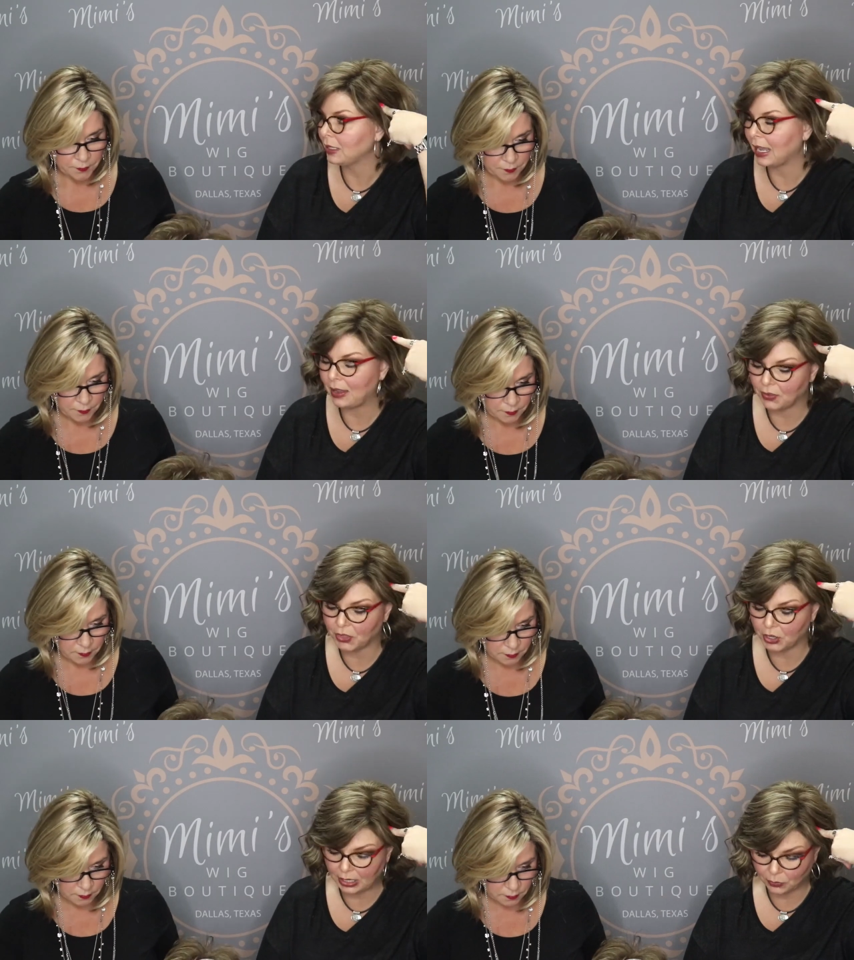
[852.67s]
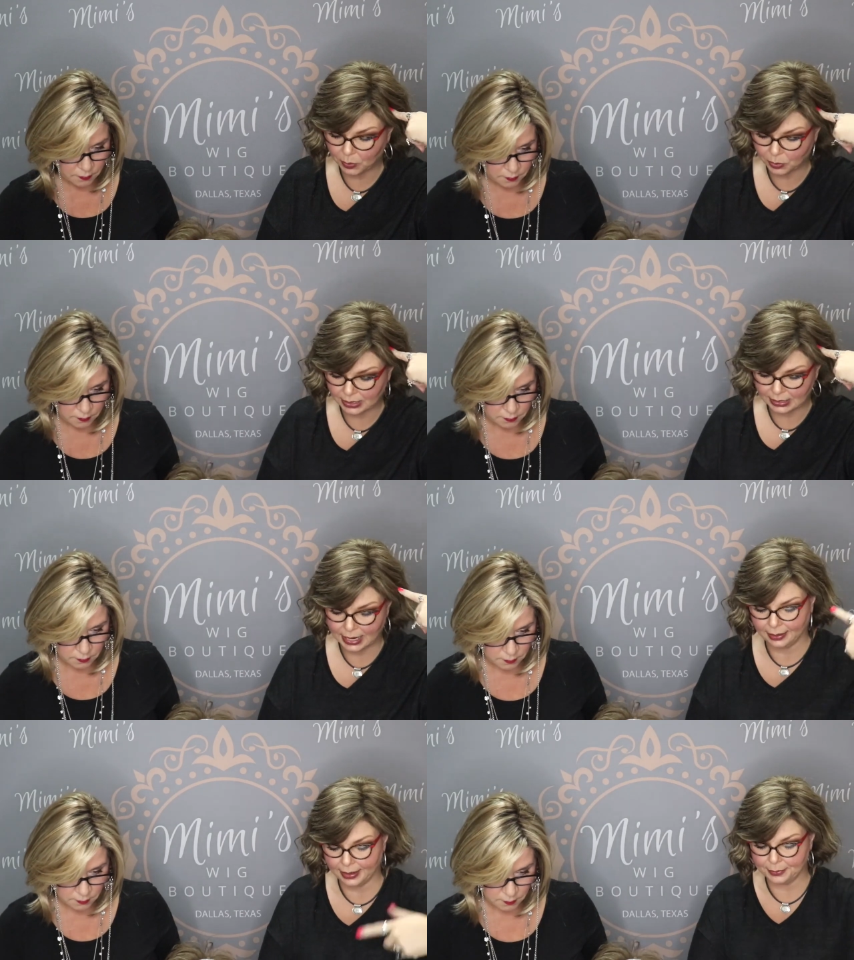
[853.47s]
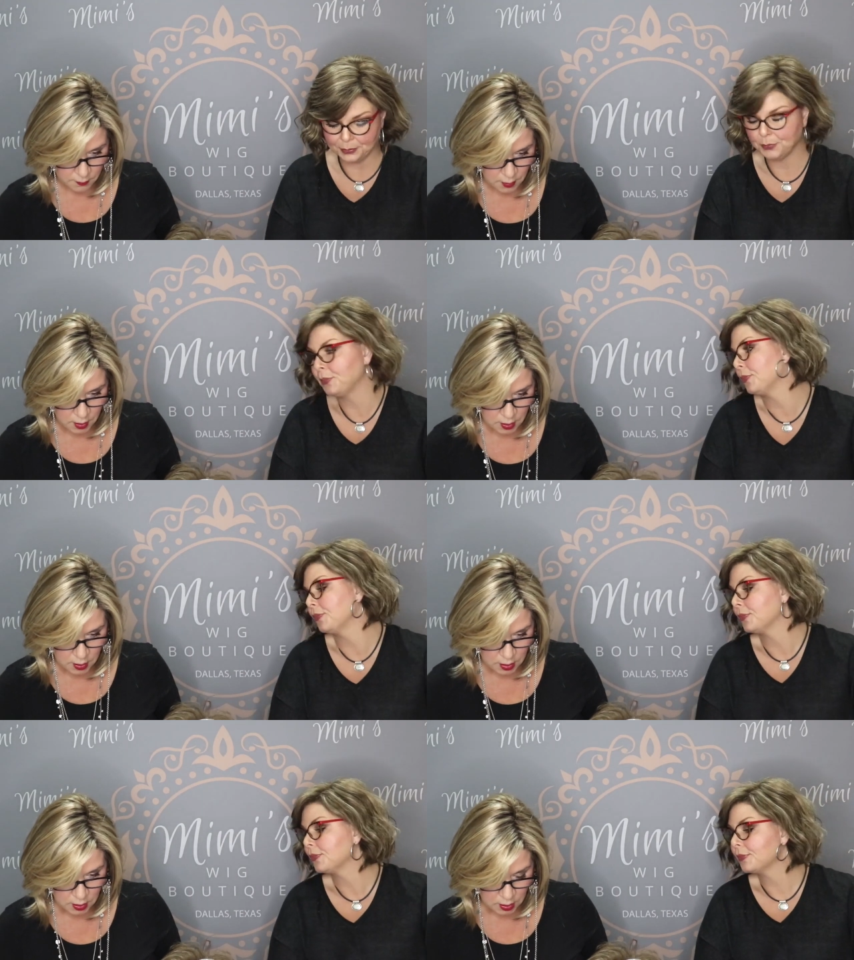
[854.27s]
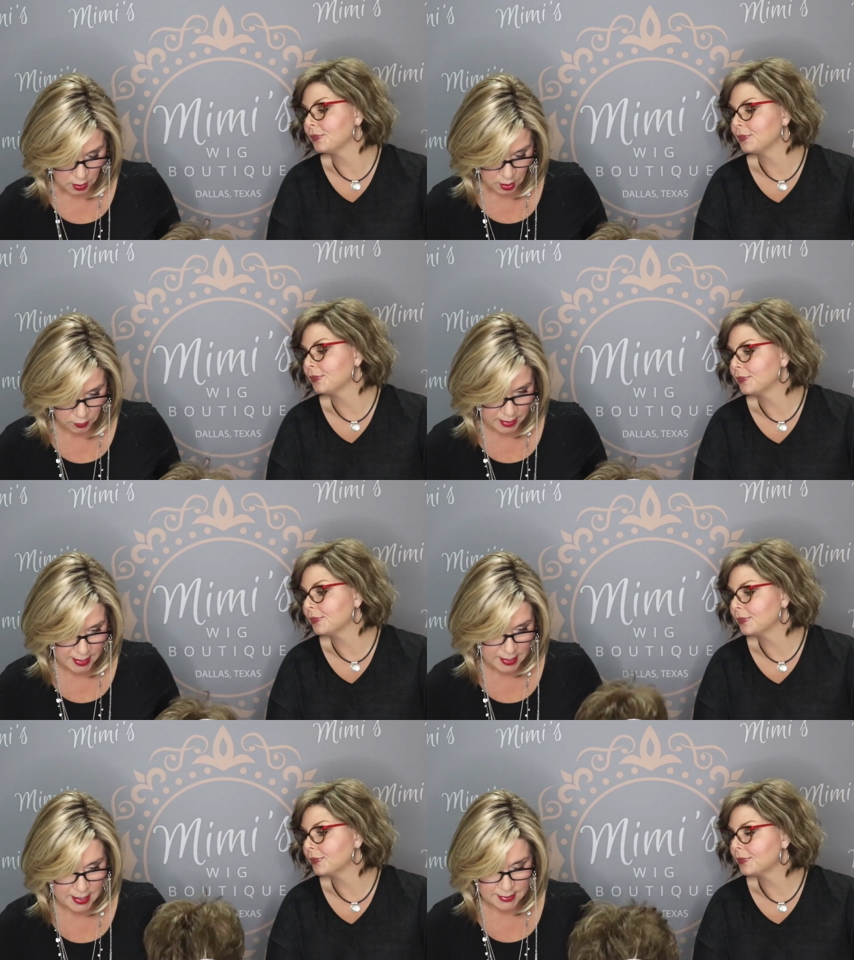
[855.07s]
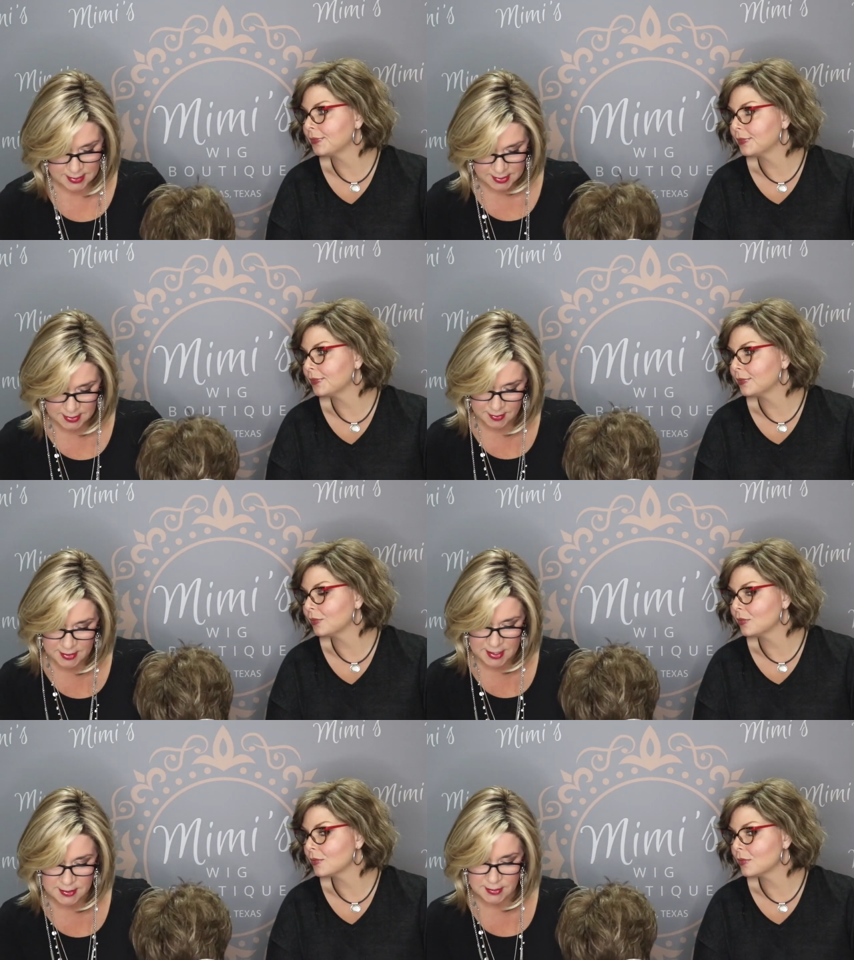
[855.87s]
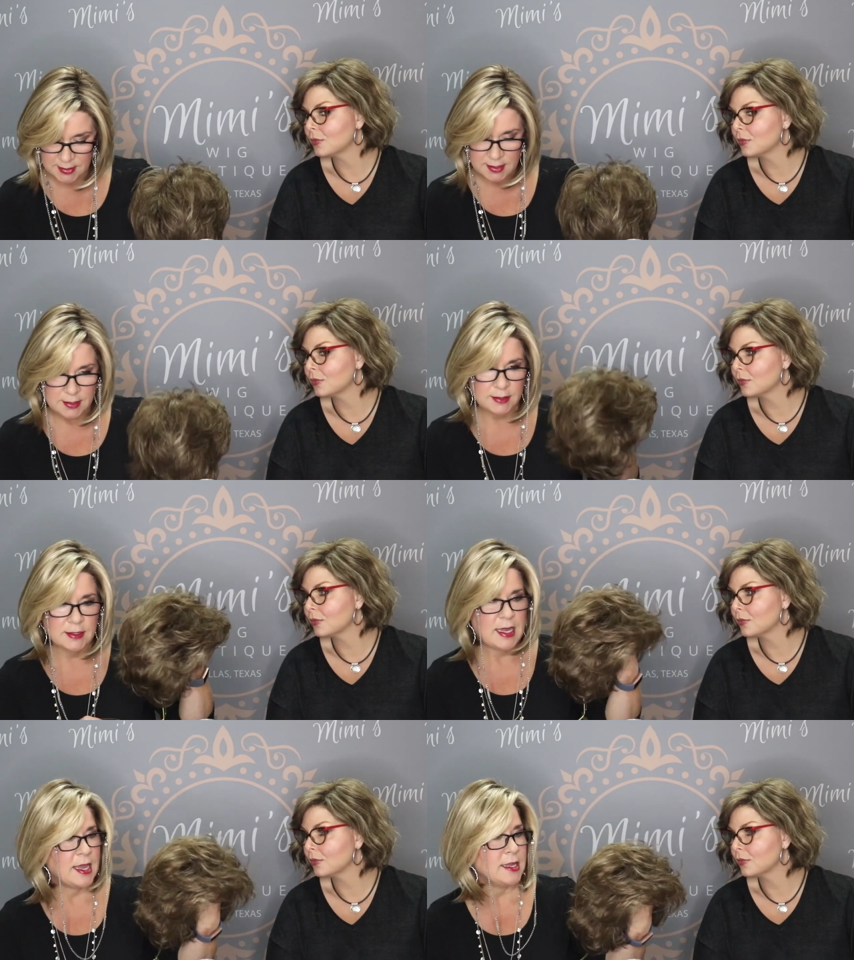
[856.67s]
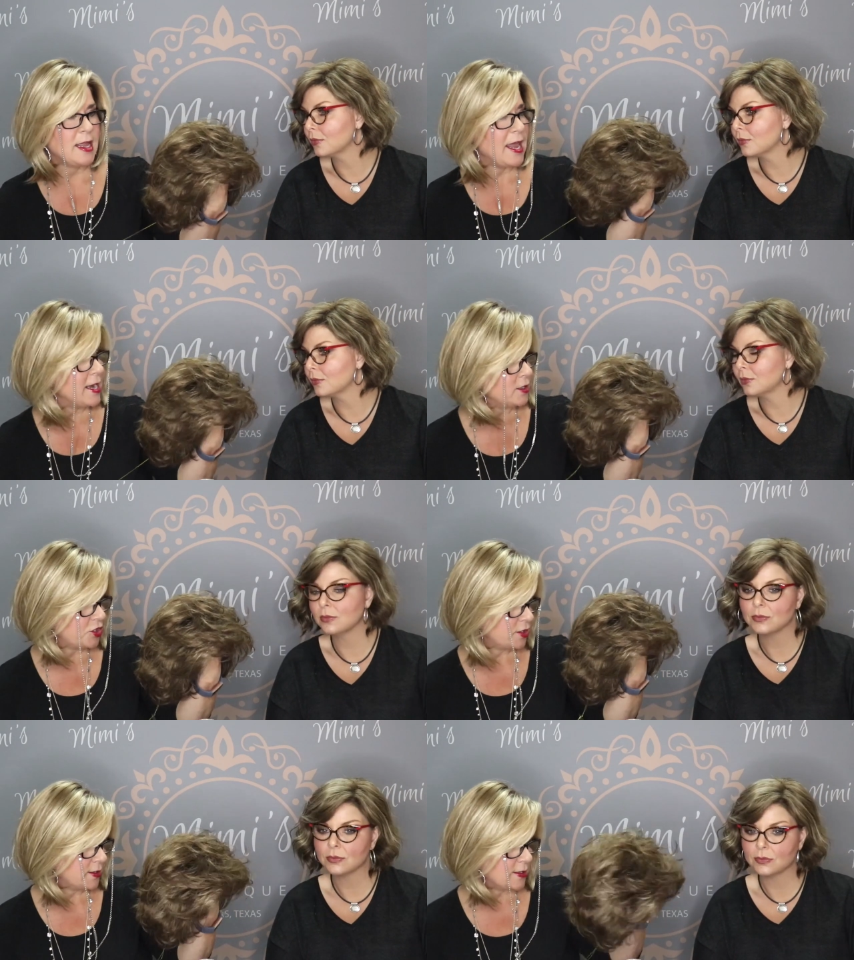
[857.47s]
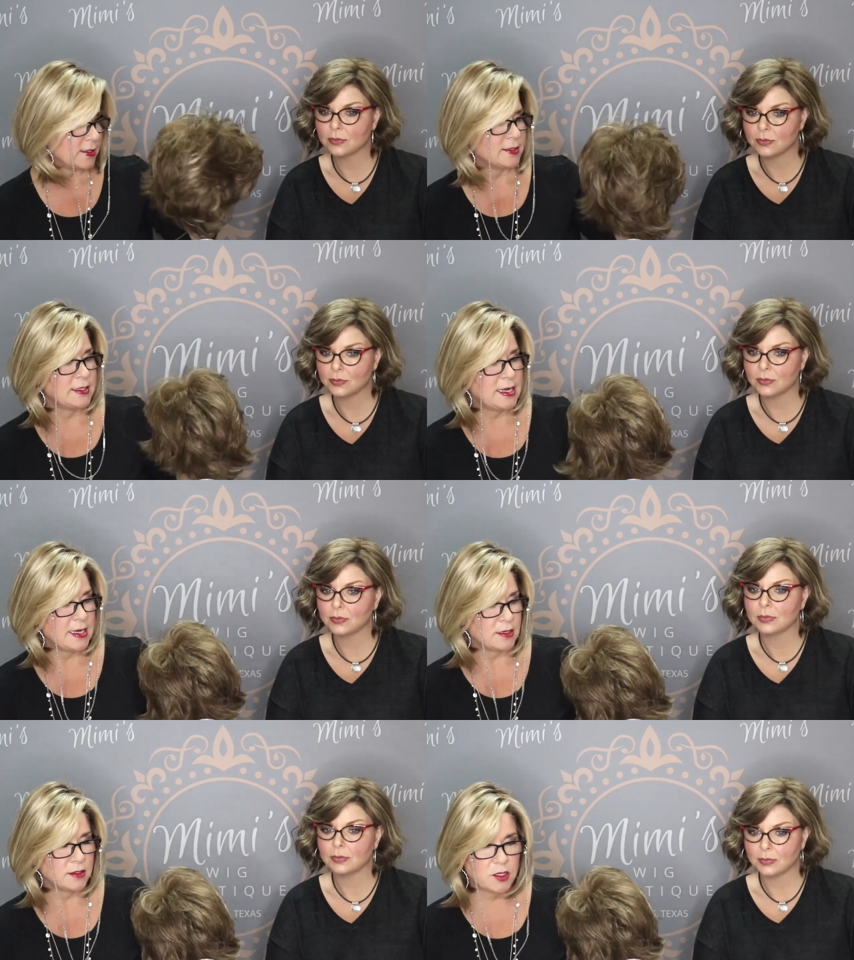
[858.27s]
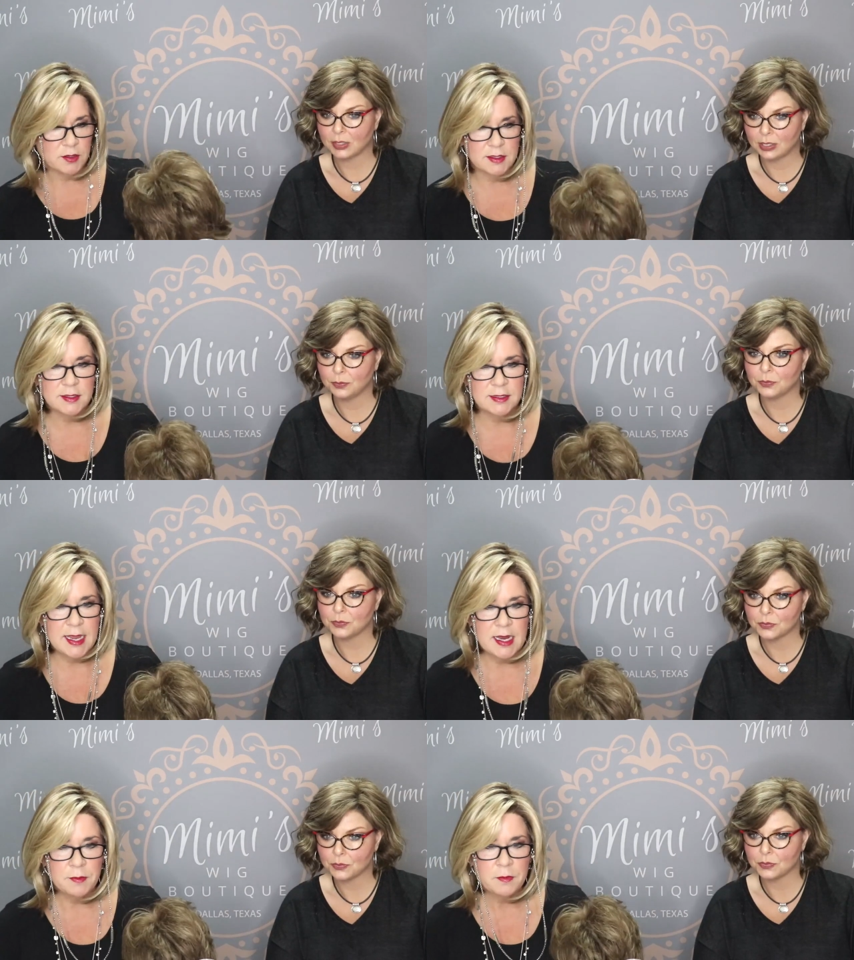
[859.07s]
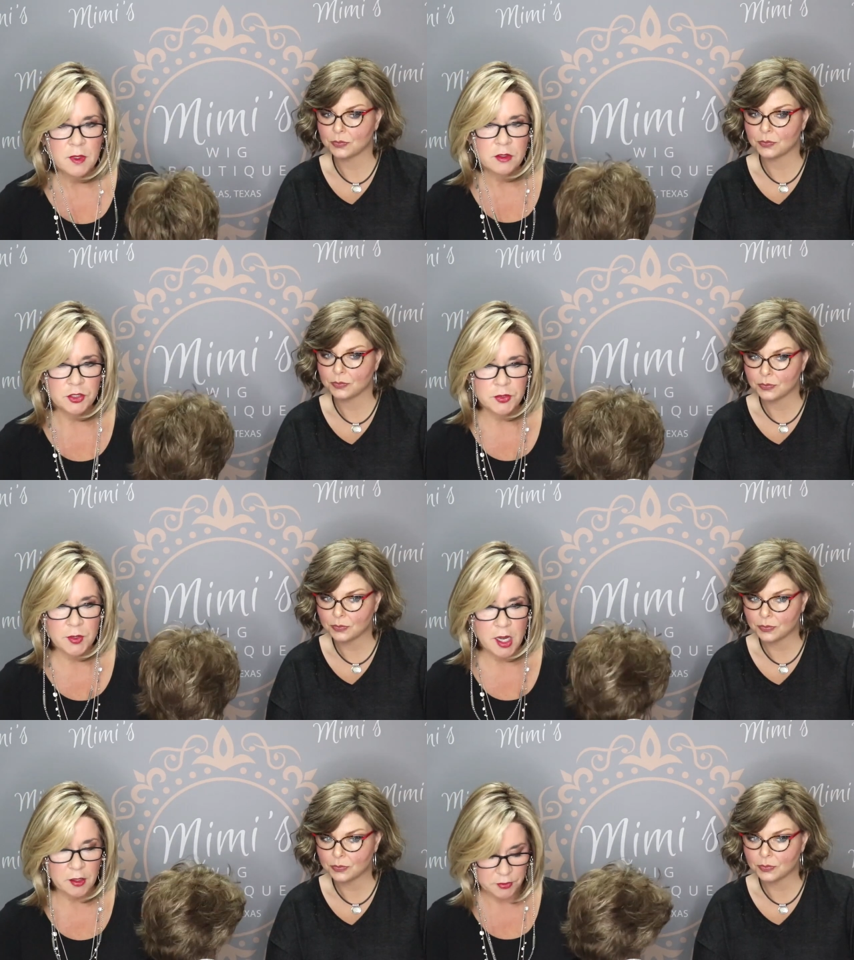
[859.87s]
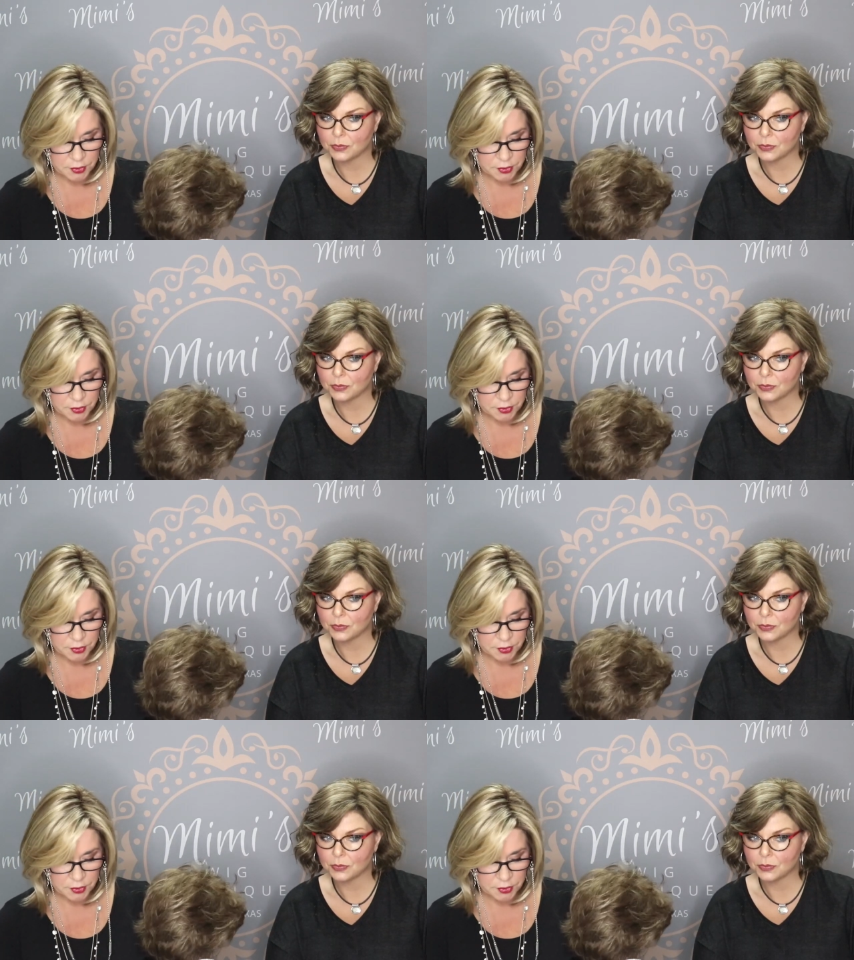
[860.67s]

Speaker 1: have a thirty-three percent highlight.
Speaker 2: Okay. And then this is ten H sixteen. So it's the same... two colors